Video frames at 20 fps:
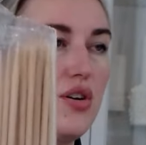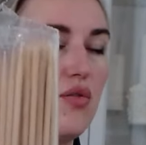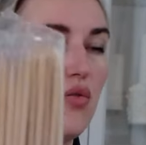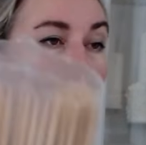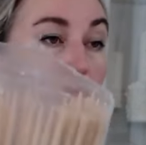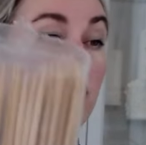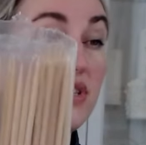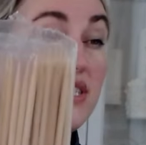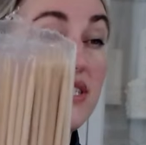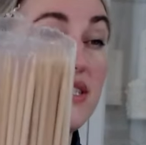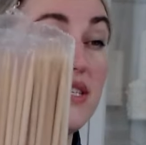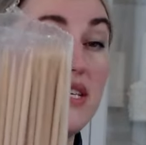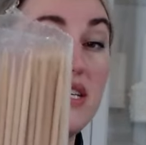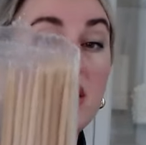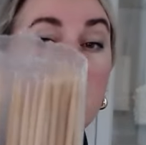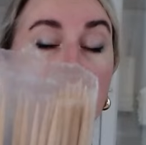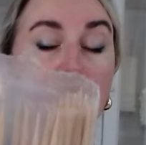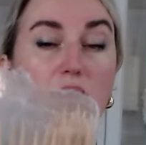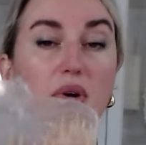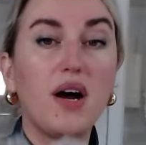or
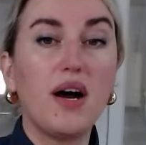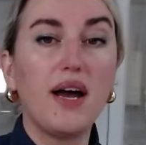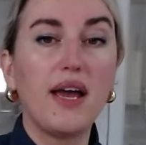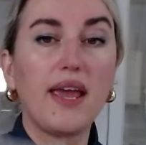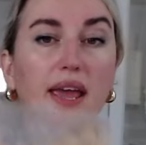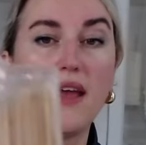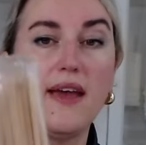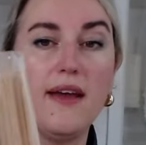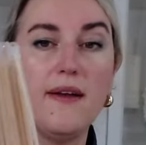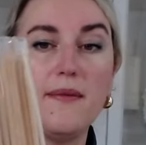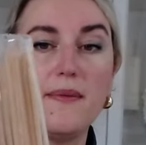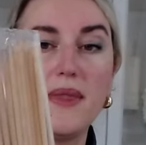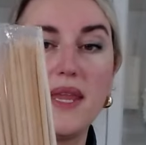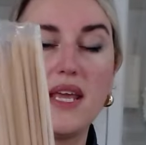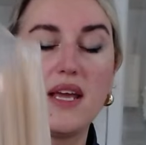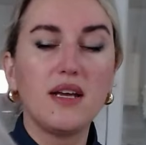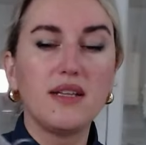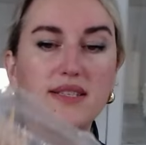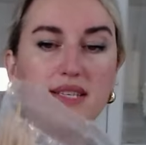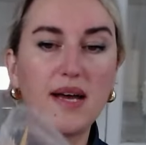stick my
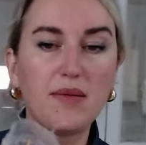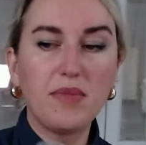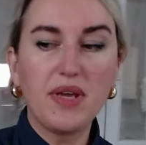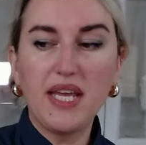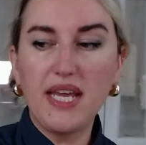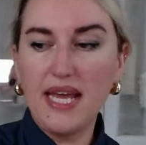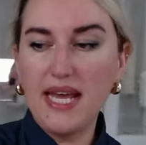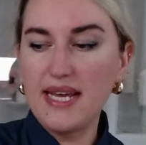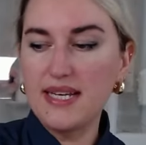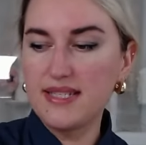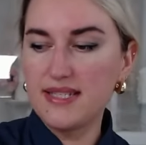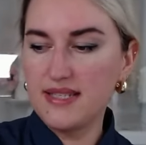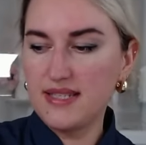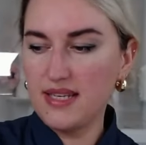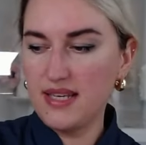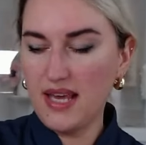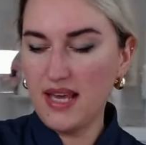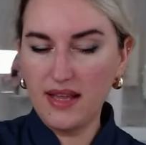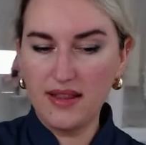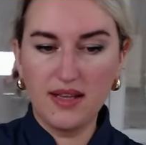dummy cakes
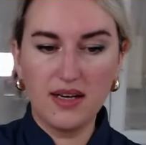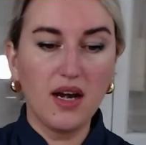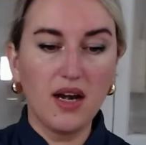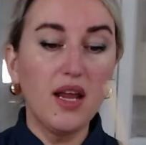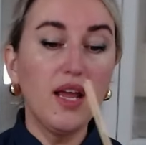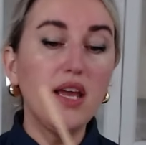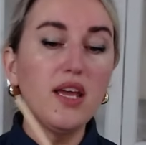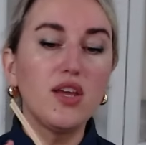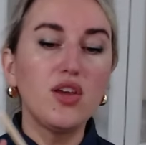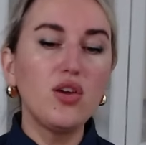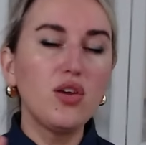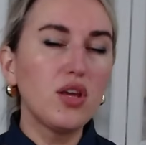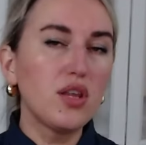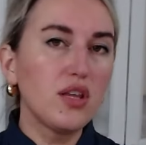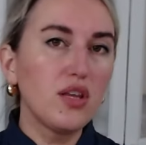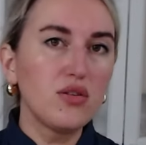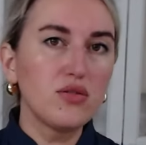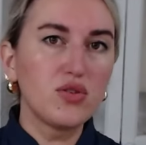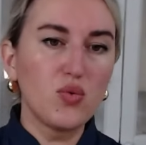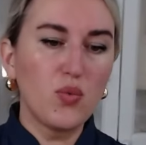together. You can
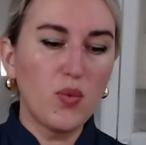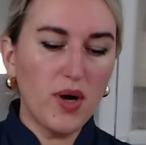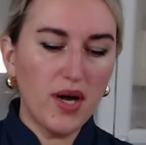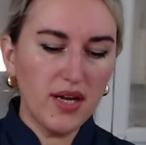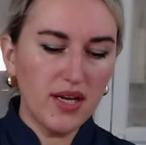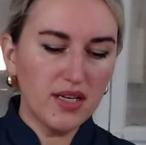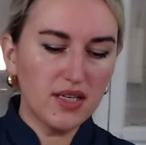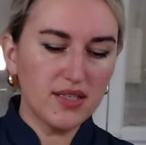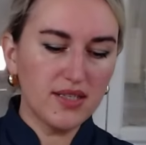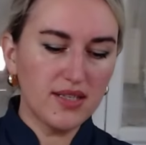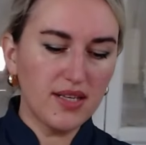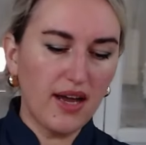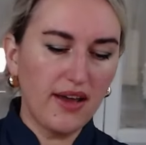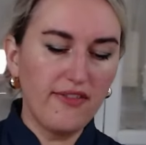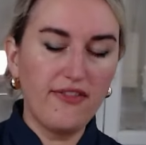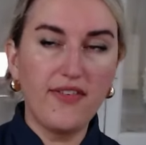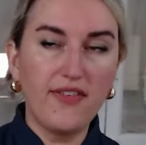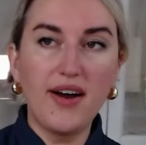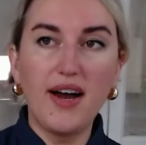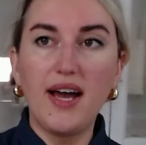use wires. I
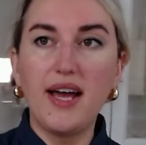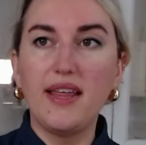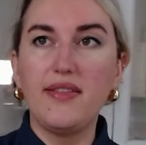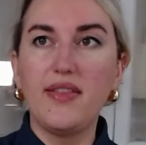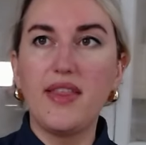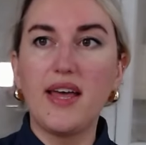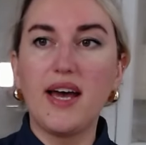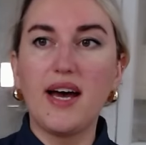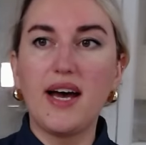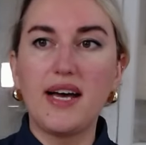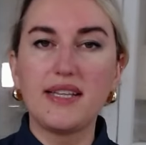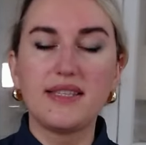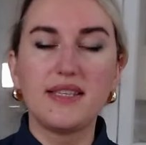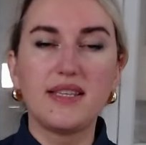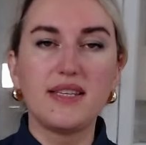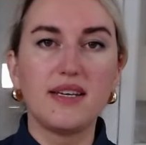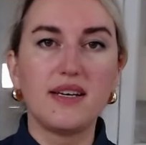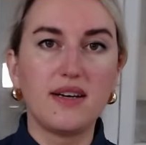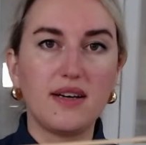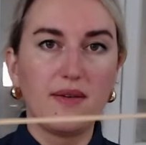find that
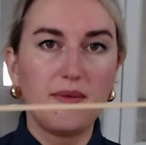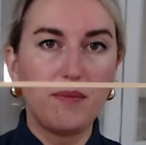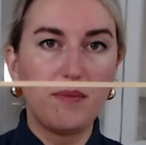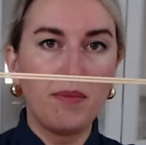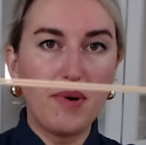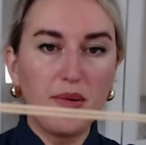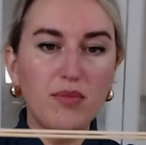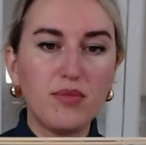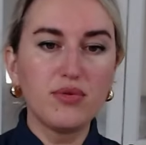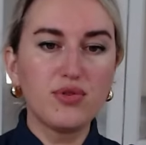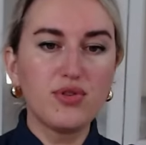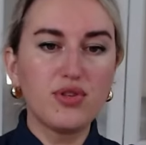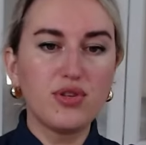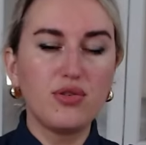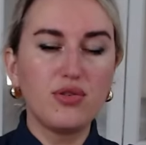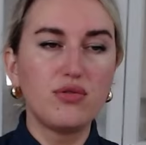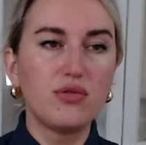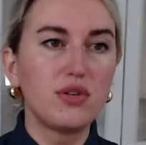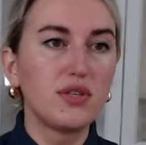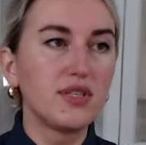bamboo
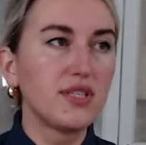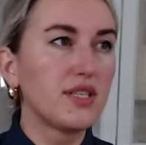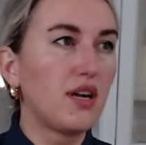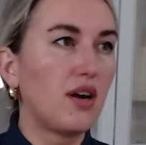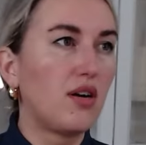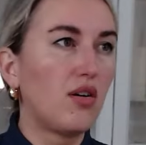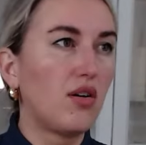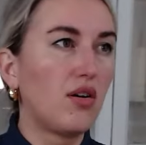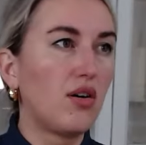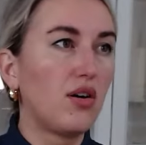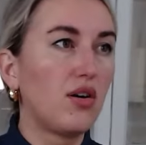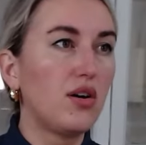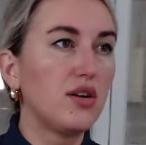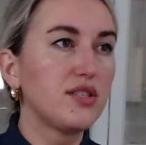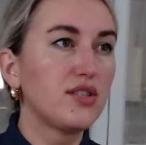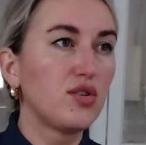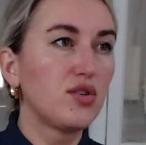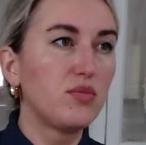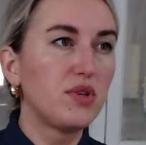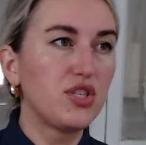skewers are
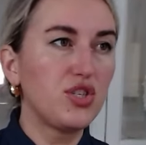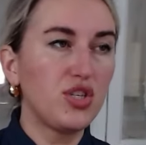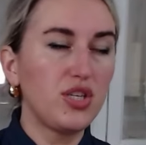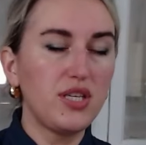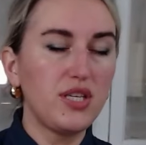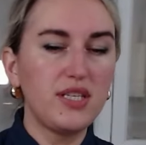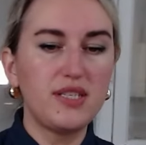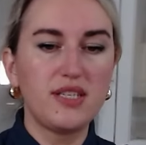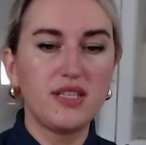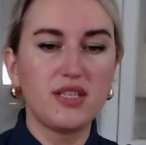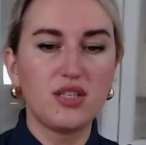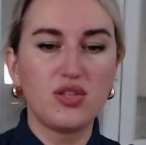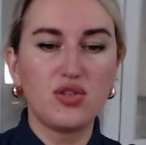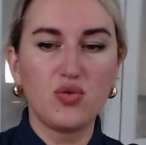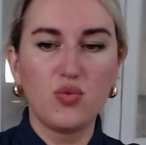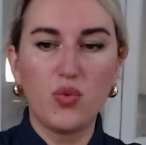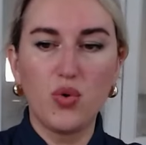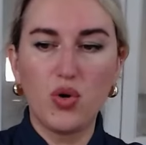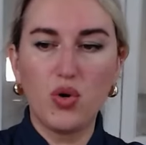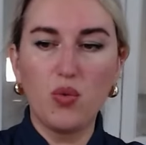so much easier to
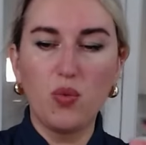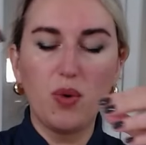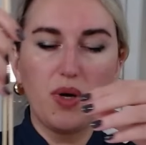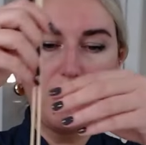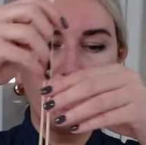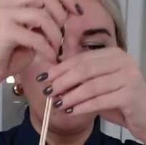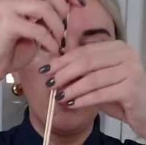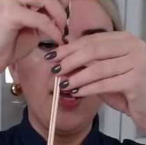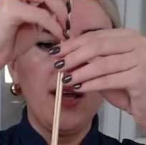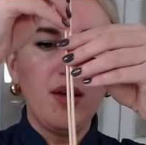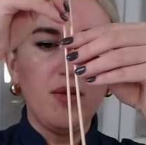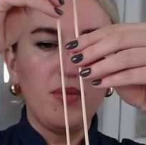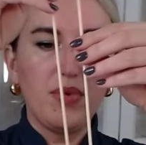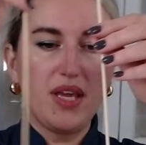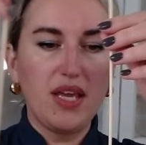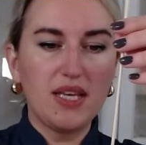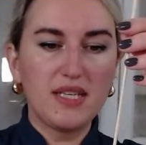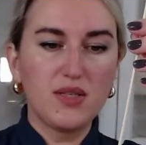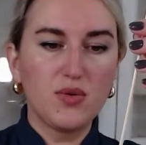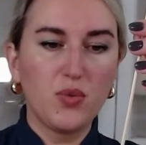work with,
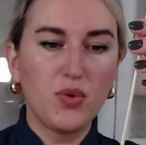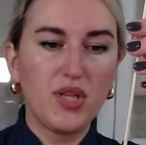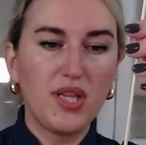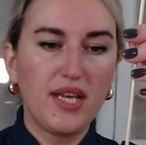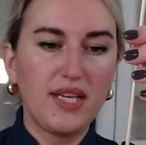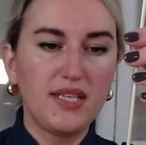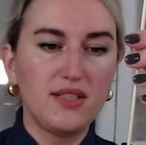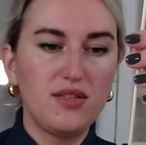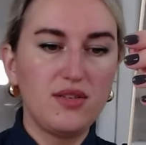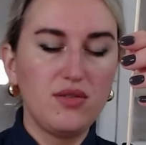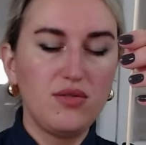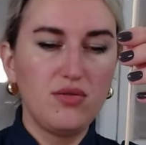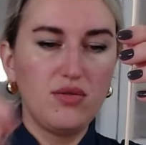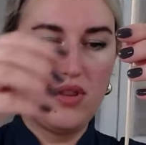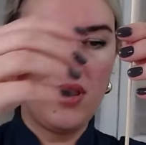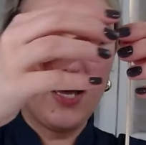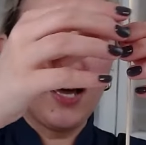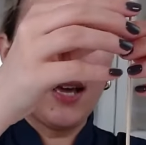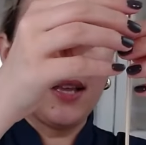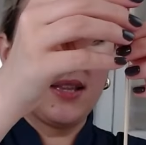because what I do
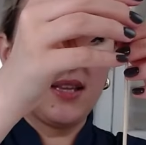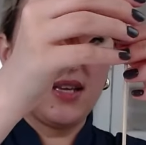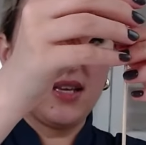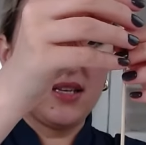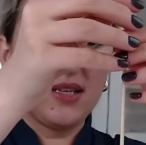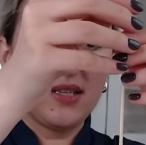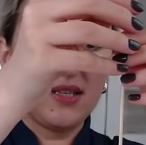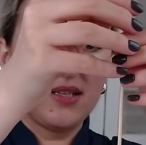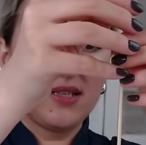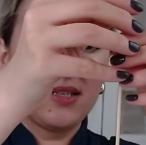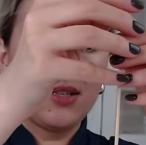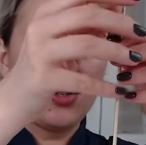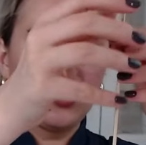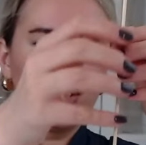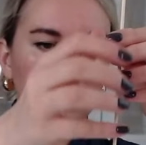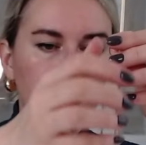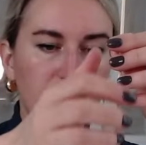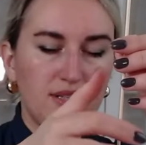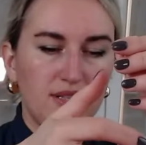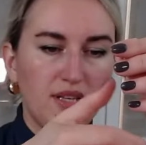then is
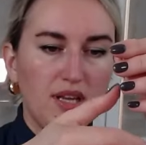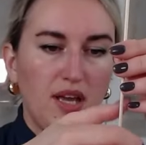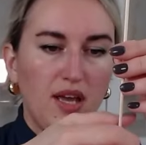just